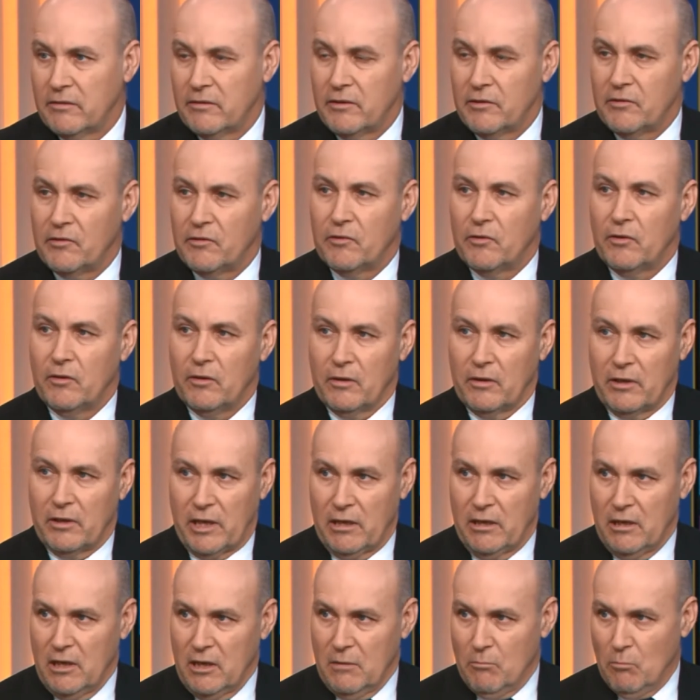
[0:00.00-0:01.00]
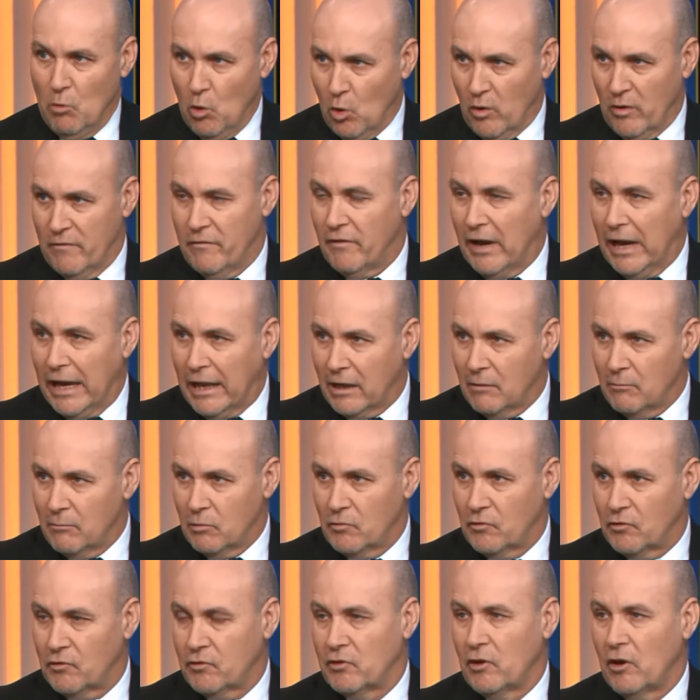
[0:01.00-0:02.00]
There's certainly more
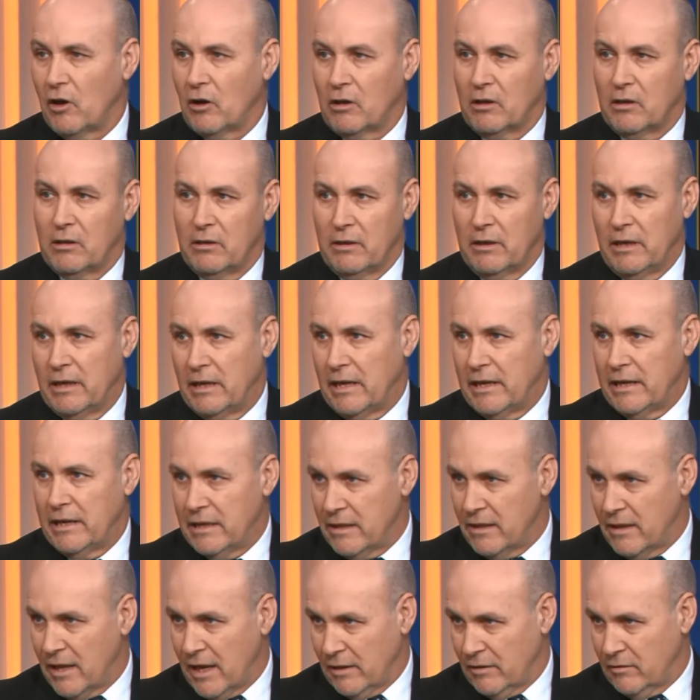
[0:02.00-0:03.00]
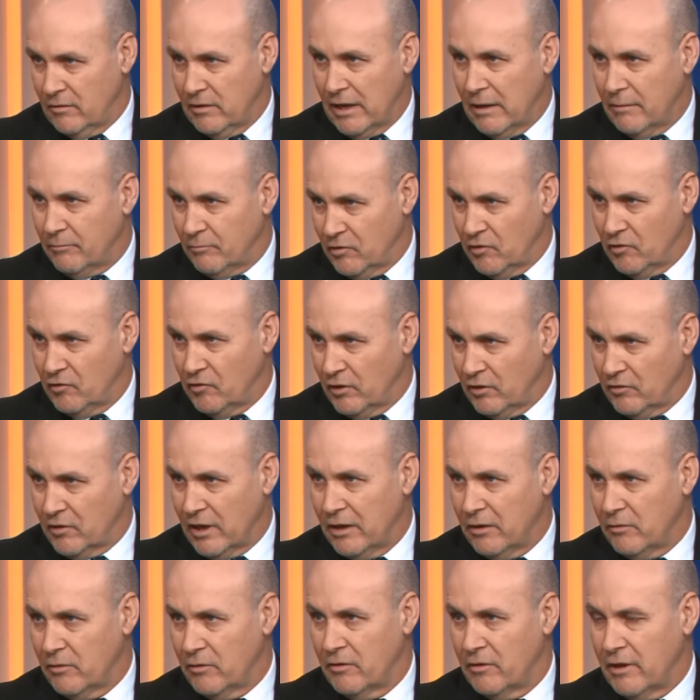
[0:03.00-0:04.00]
available stock in that up to
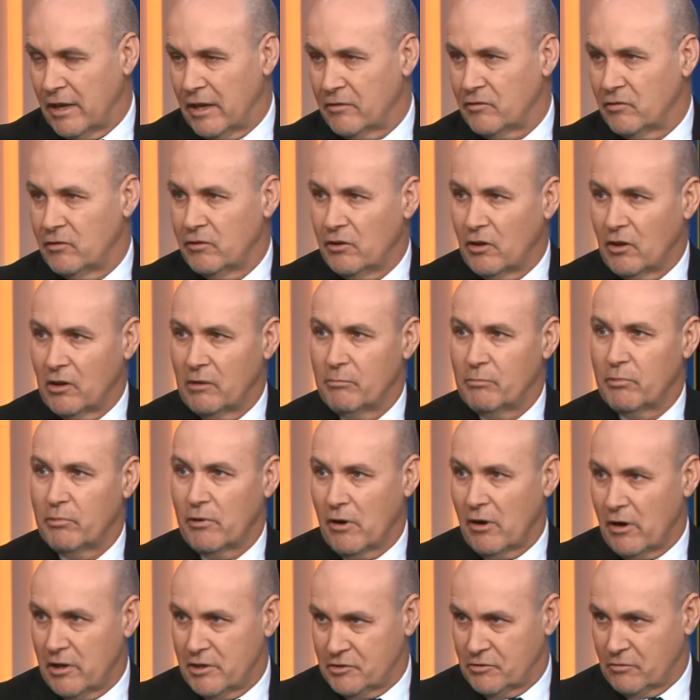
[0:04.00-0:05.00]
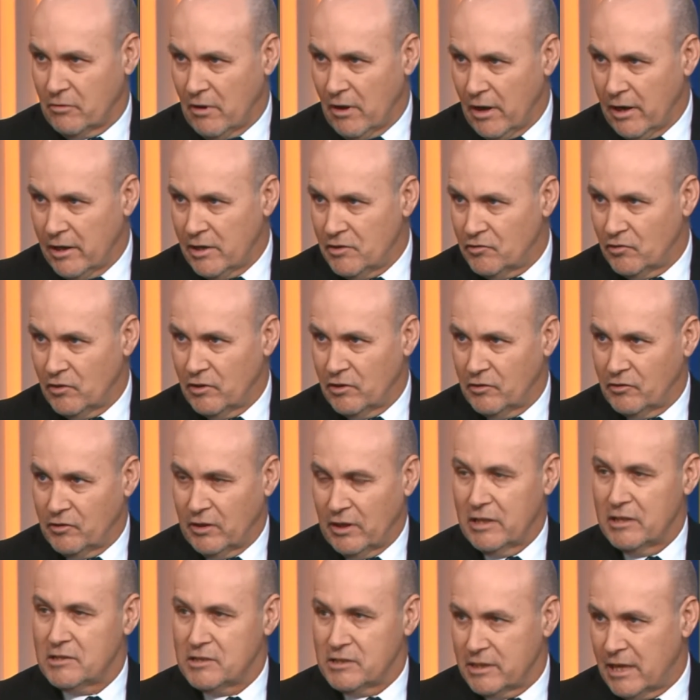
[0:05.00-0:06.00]
$600,000 price range that's
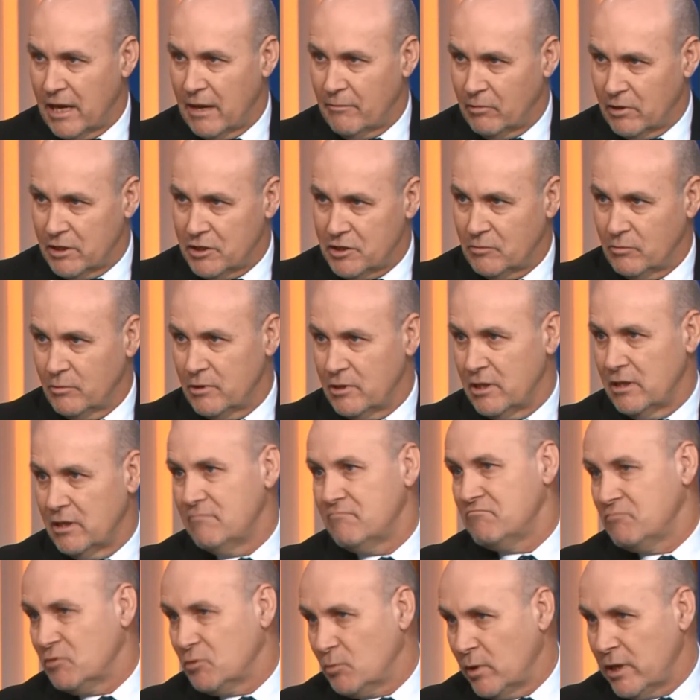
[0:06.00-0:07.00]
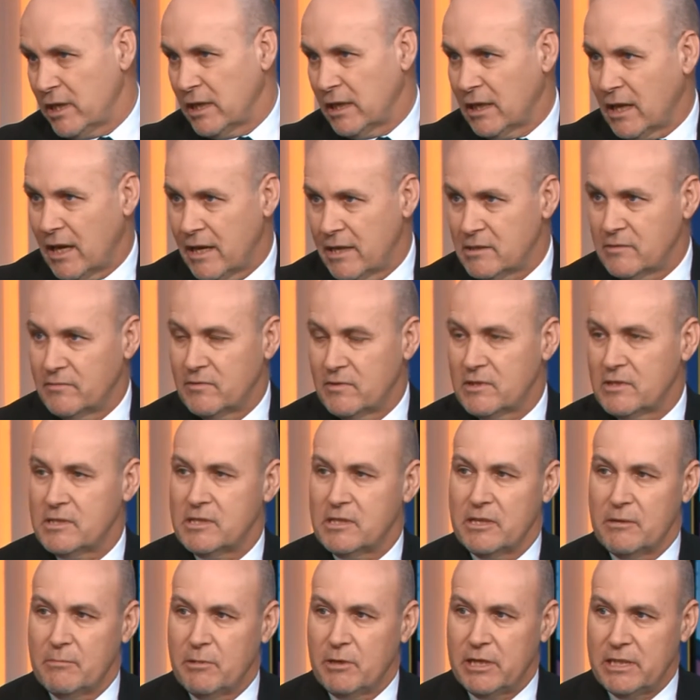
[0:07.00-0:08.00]
established within 20 k's of the
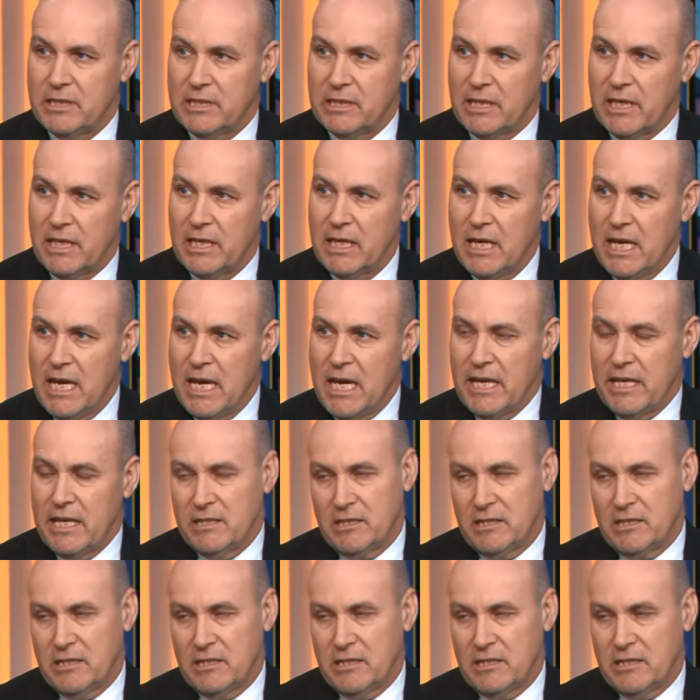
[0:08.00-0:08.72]
CBD.